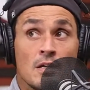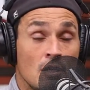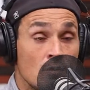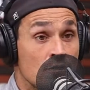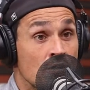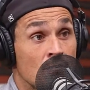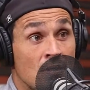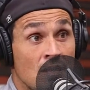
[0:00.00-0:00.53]

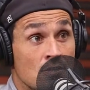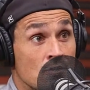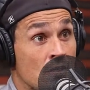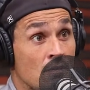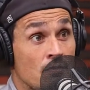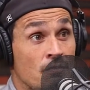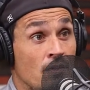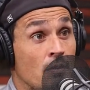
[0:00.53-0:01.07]
some kids are
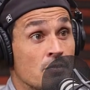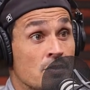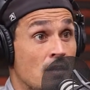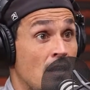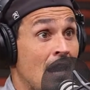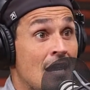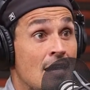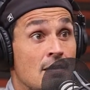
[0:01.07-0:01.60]
getting phones at
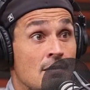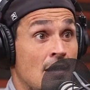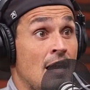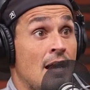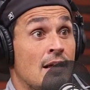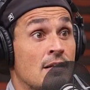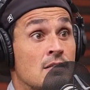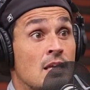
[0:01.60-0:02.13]
8,
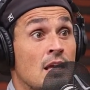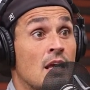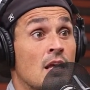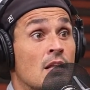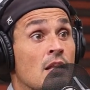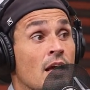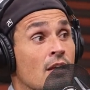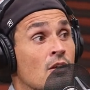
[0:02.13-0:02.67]
9,
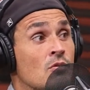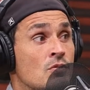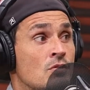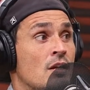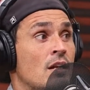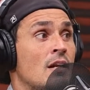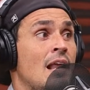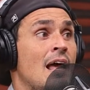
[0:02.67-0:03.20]
10, like you
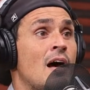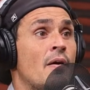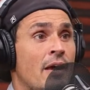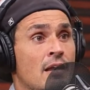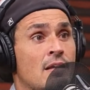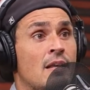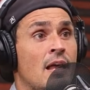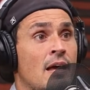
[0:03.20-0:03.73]
set it now,
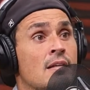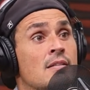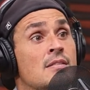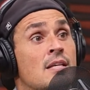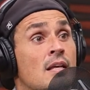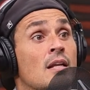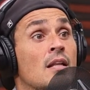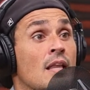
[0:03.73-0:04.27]
8, 9,
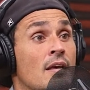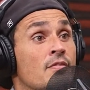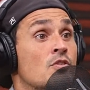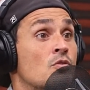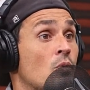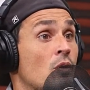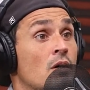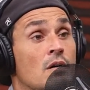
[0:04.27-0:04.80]
10, 11,
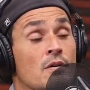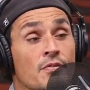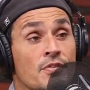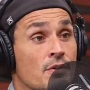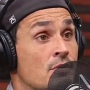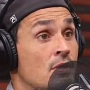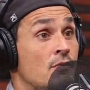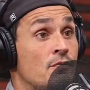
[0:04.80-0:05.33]
12,
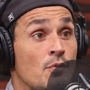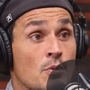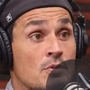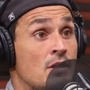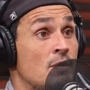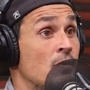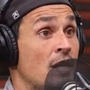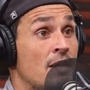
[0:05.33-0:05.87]
13,
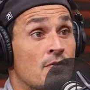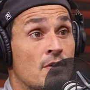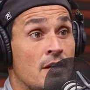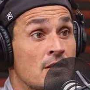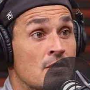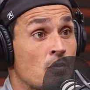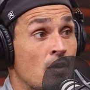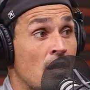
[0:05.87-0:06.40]
14, whatever it
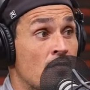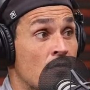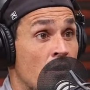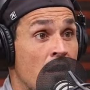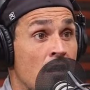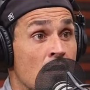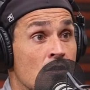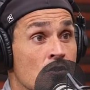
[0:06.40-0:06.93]
is, whatever
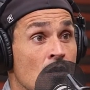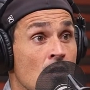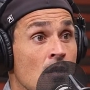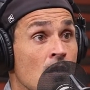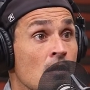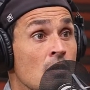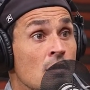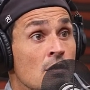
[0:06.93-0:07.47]
age.
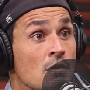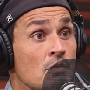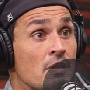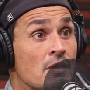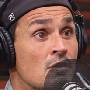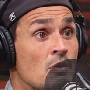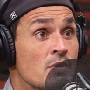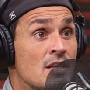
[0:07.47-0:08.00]
Well,
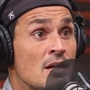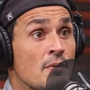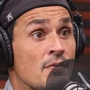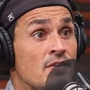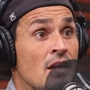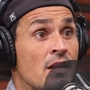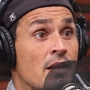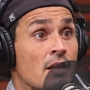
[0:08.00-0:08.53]
that's always how we've
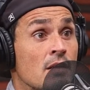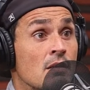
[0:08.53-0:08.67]
done it.